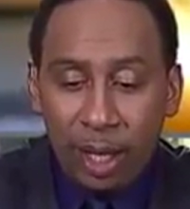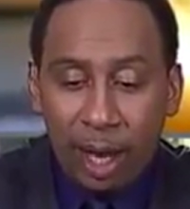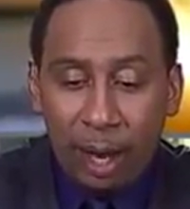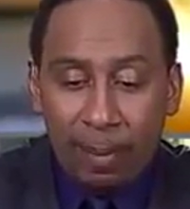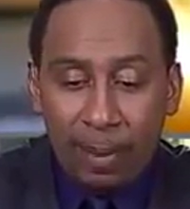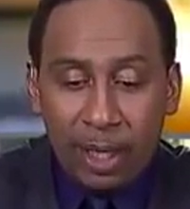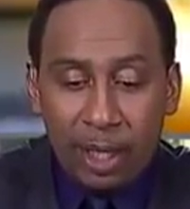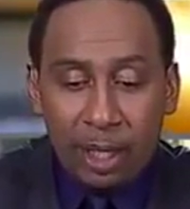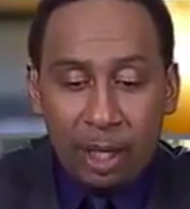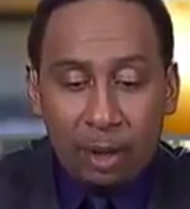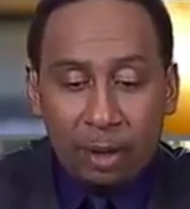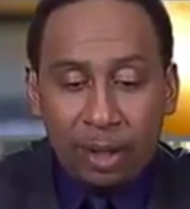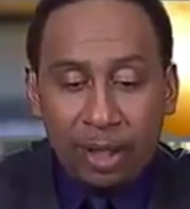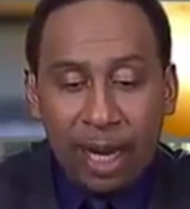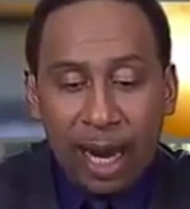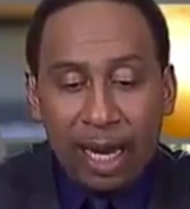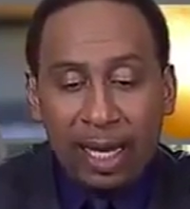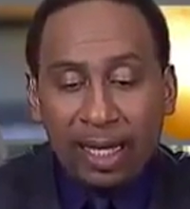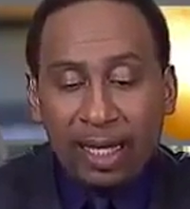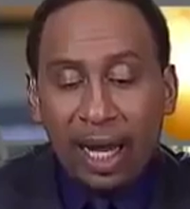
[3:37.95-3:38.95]
I mean, the only
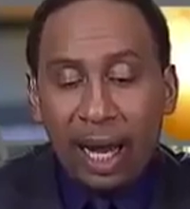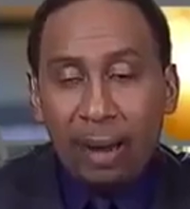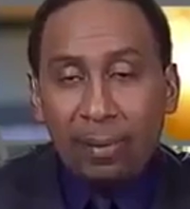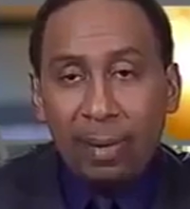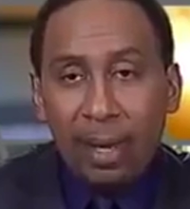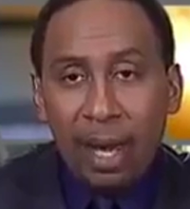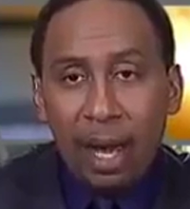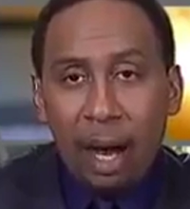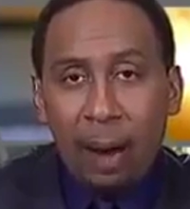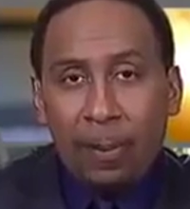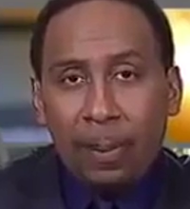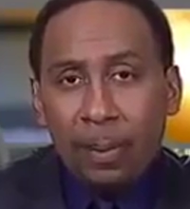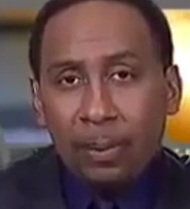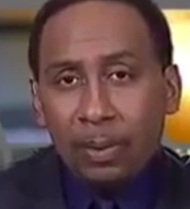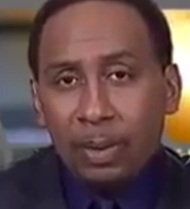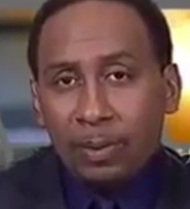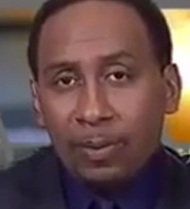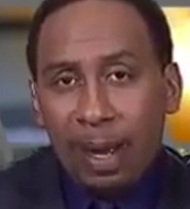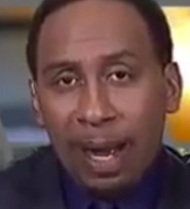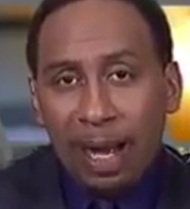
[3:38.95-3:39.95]
guy that came to help him
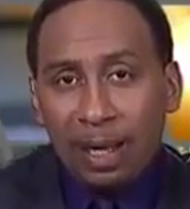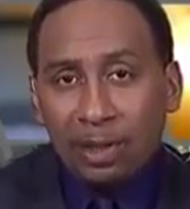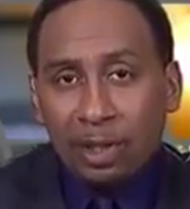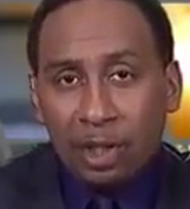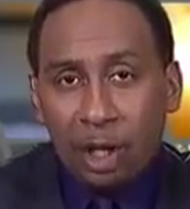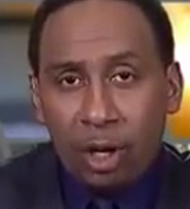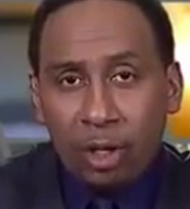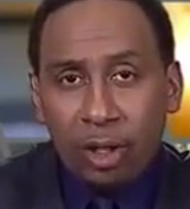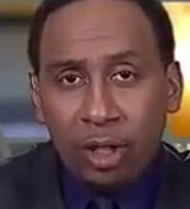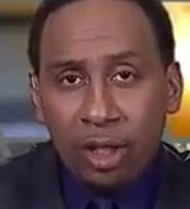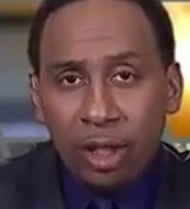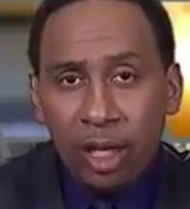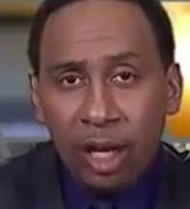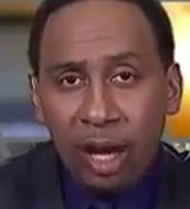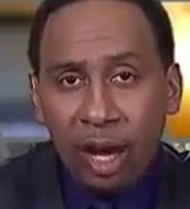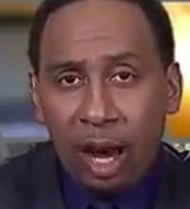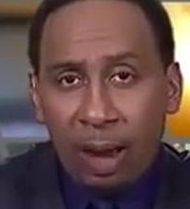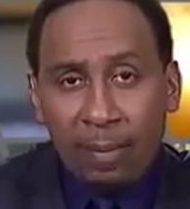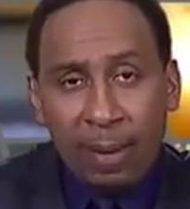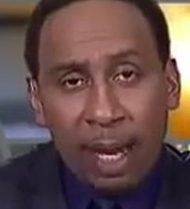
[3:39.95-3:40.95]
was Miles Turner.
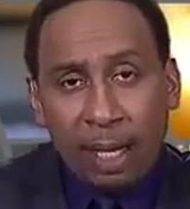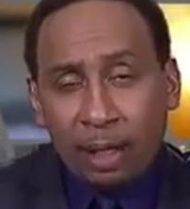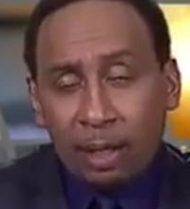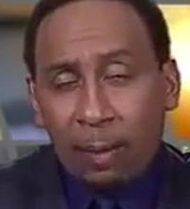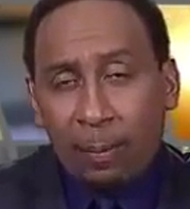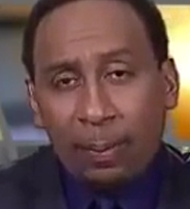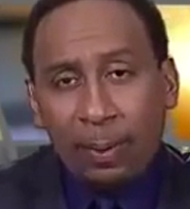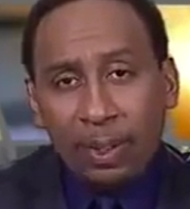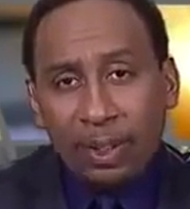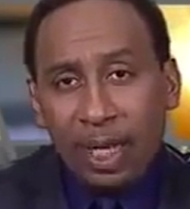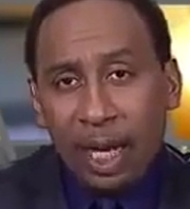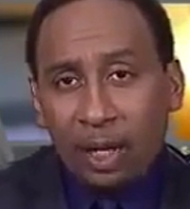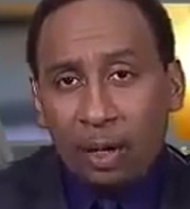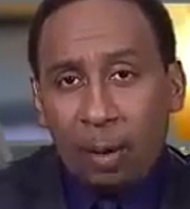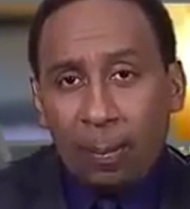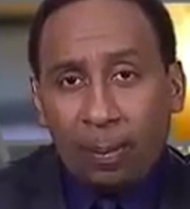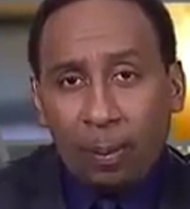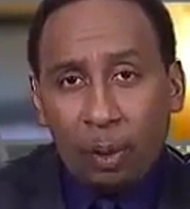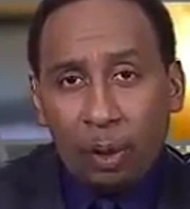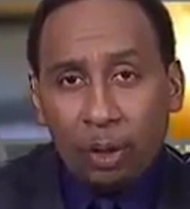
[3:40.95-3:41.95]
I'm not going to put that
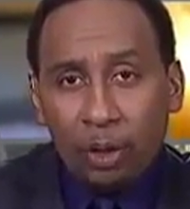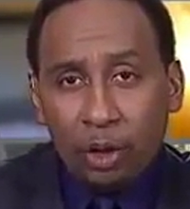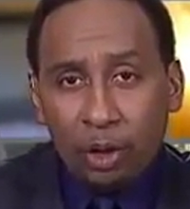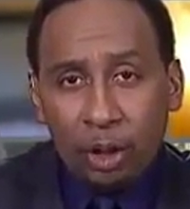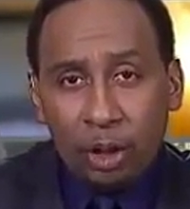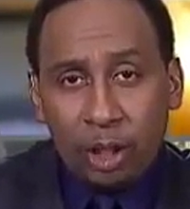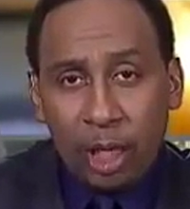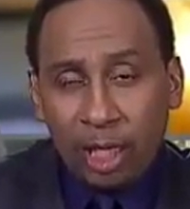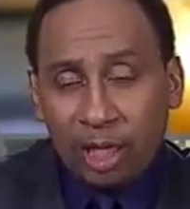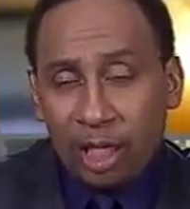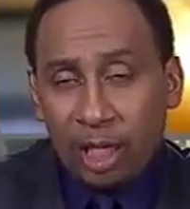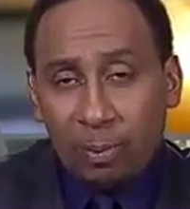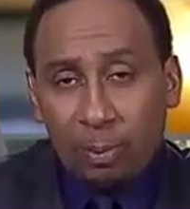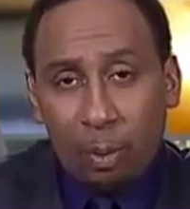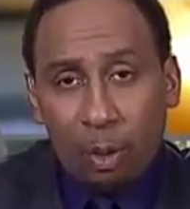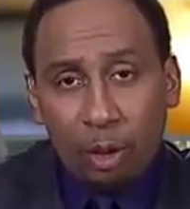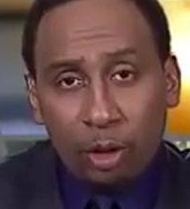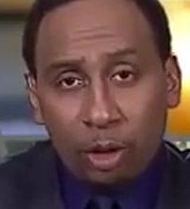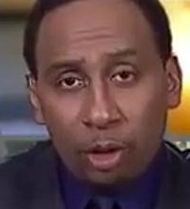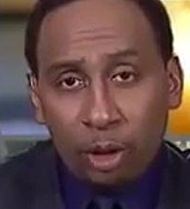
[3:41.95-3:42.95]
on Paul George. I think
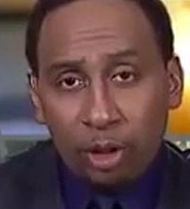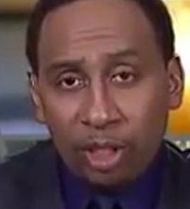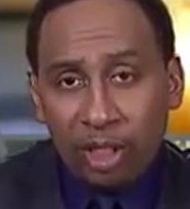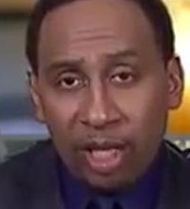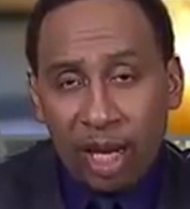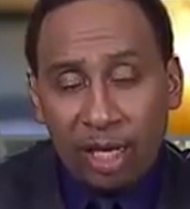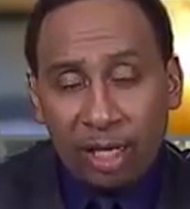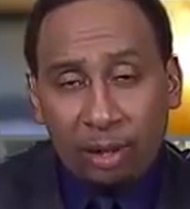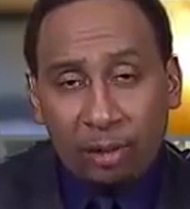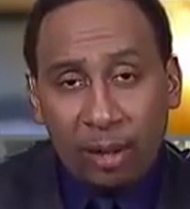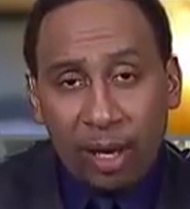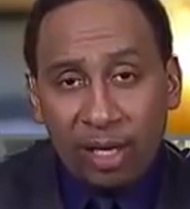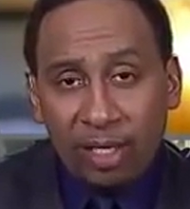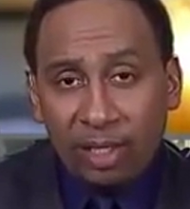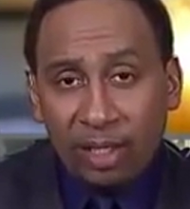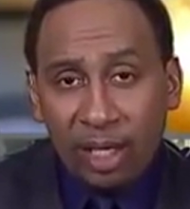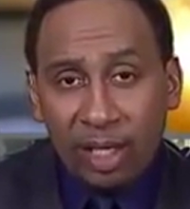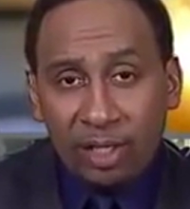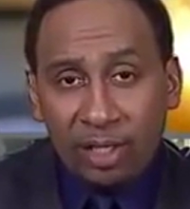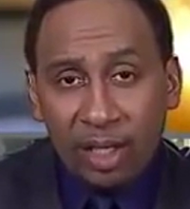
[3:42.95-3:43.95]
Paul George has had a great
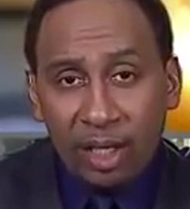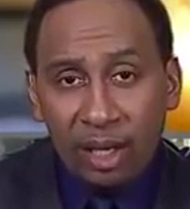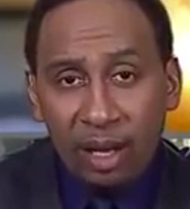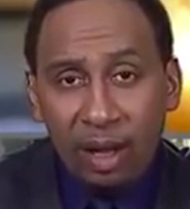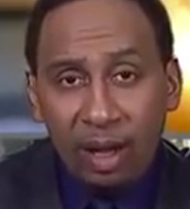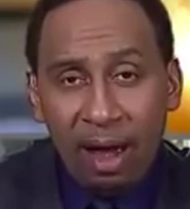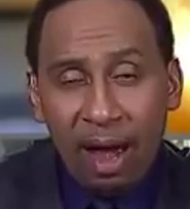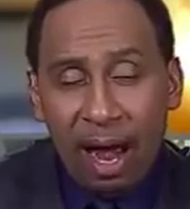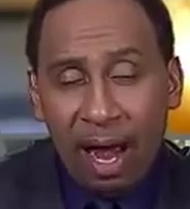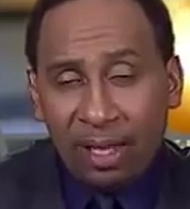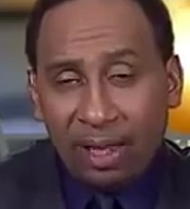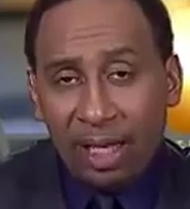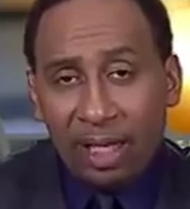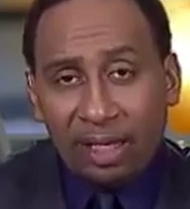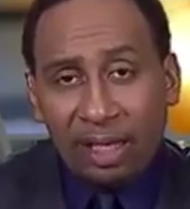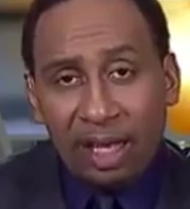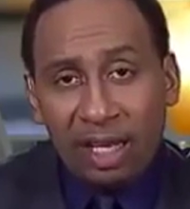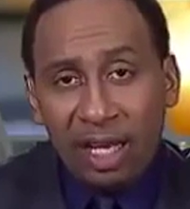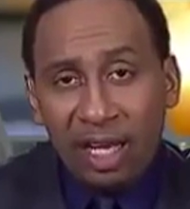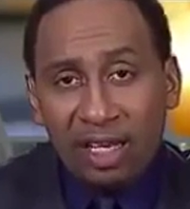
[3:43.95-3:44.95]
season. I
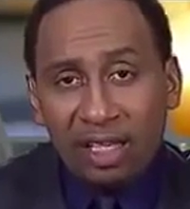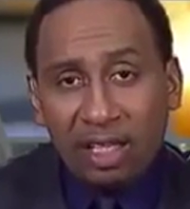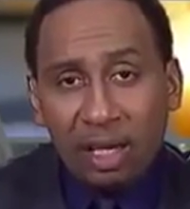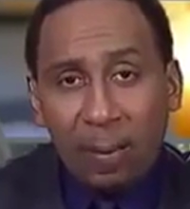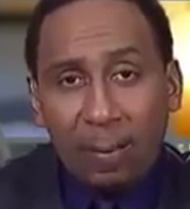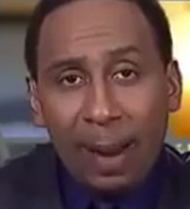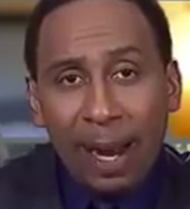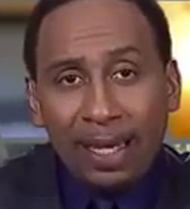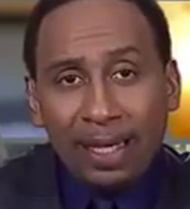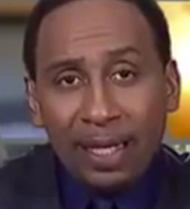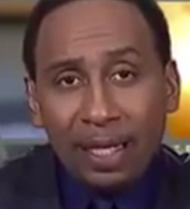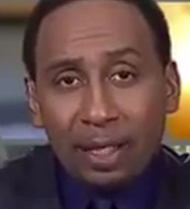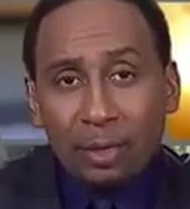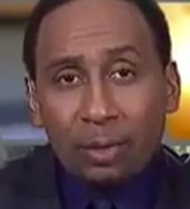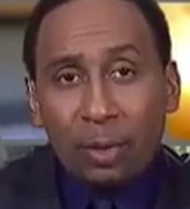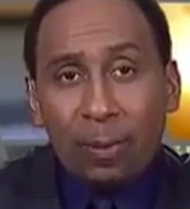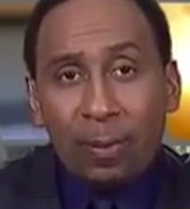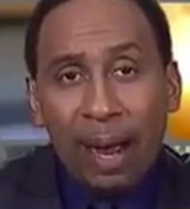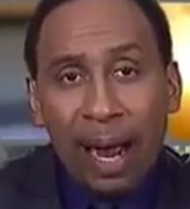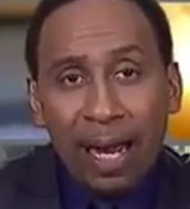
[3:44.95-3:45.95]
think that he's somebody that's
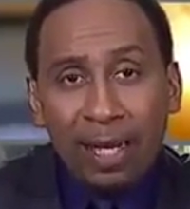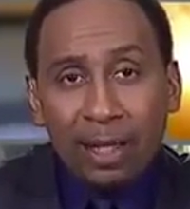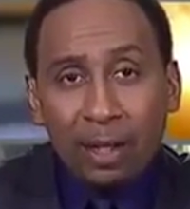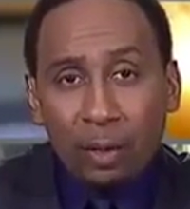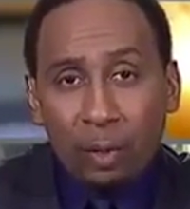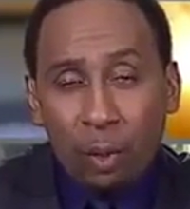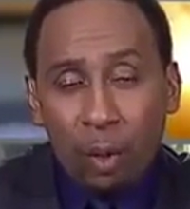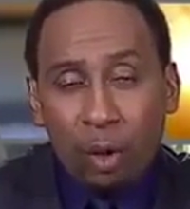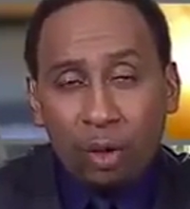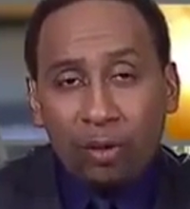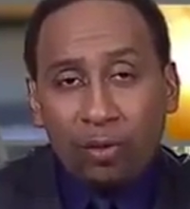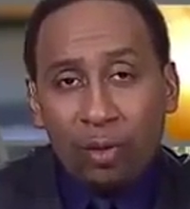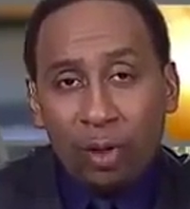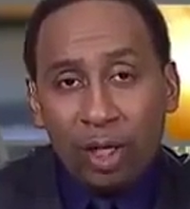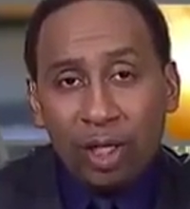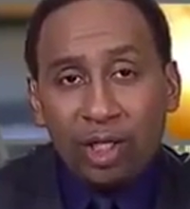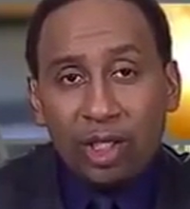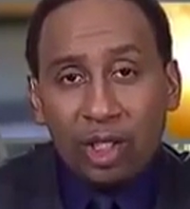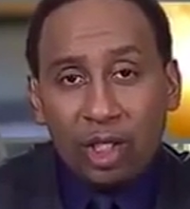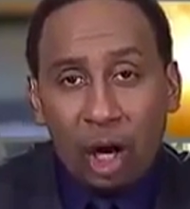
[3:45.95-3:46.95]
reminded the world of
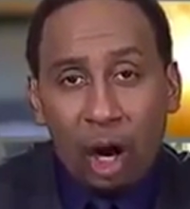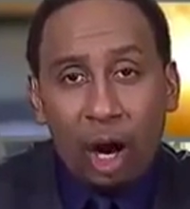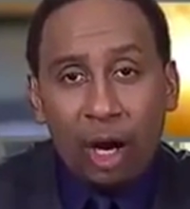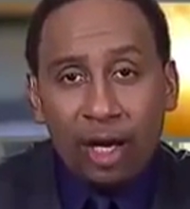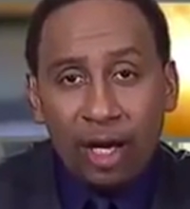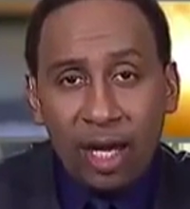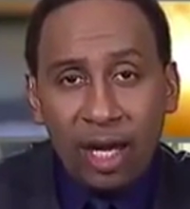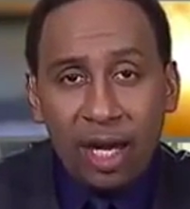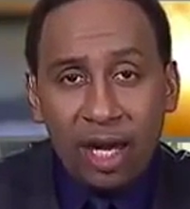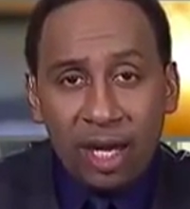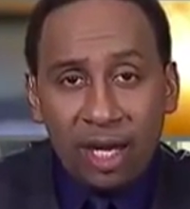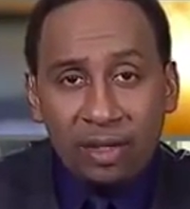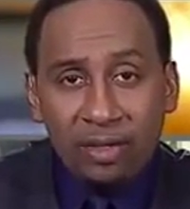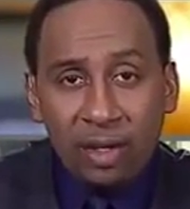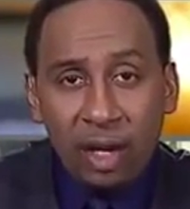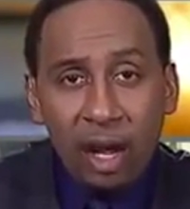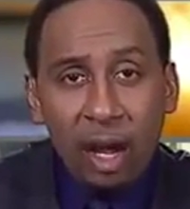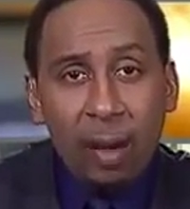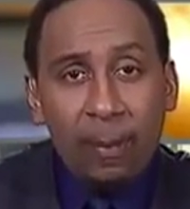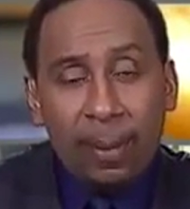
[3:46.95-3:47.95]
what a star he
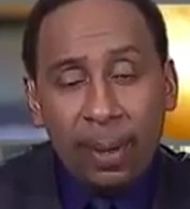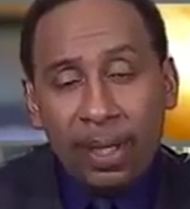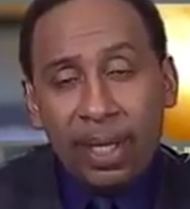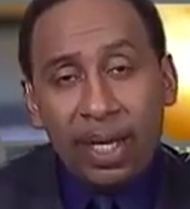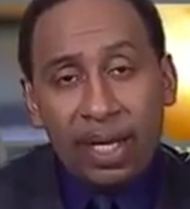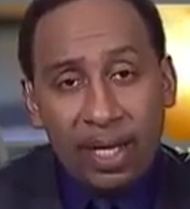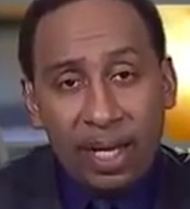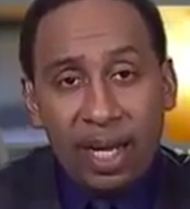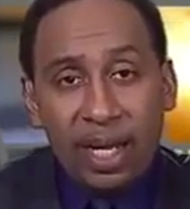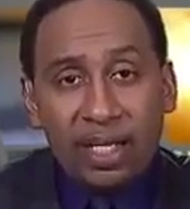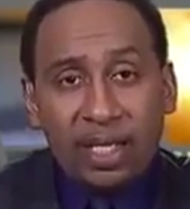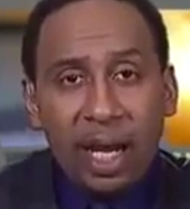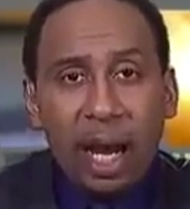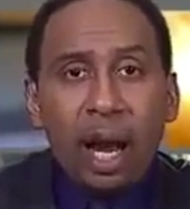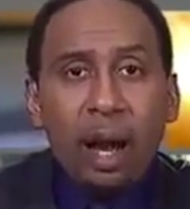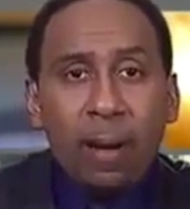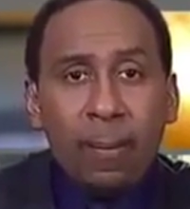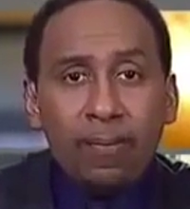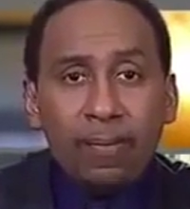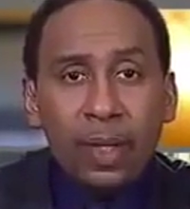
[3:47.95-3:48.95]
is, but he needs
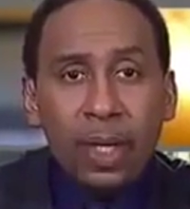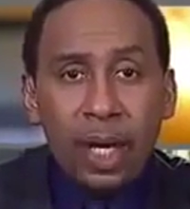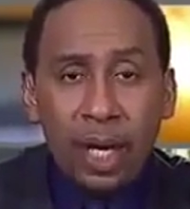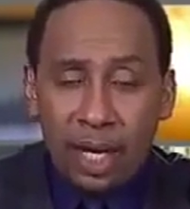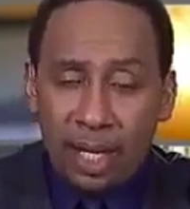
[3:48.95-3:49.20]
help.